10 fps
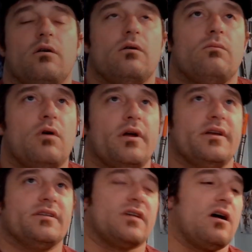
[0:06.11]
What
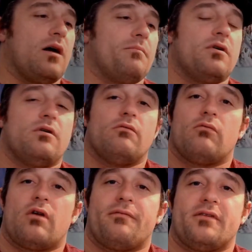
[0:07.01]
is up,
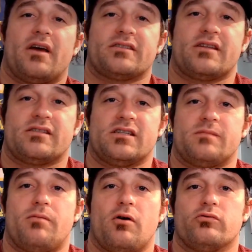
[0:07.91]
Roughnecks? This is
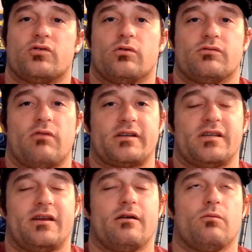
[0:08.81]
Source Rex, and
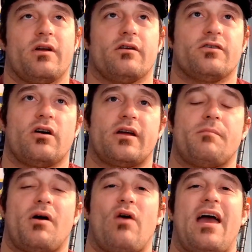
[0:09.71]
here we are talking
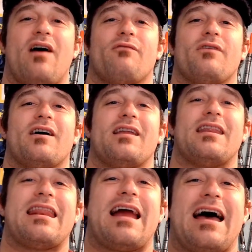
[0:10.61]
about Alpha
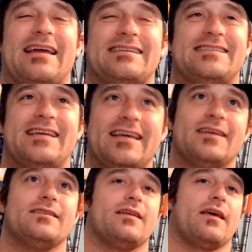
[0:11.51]
19
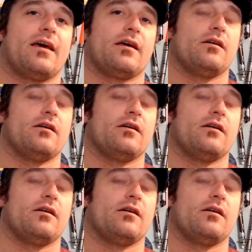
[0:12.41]
today.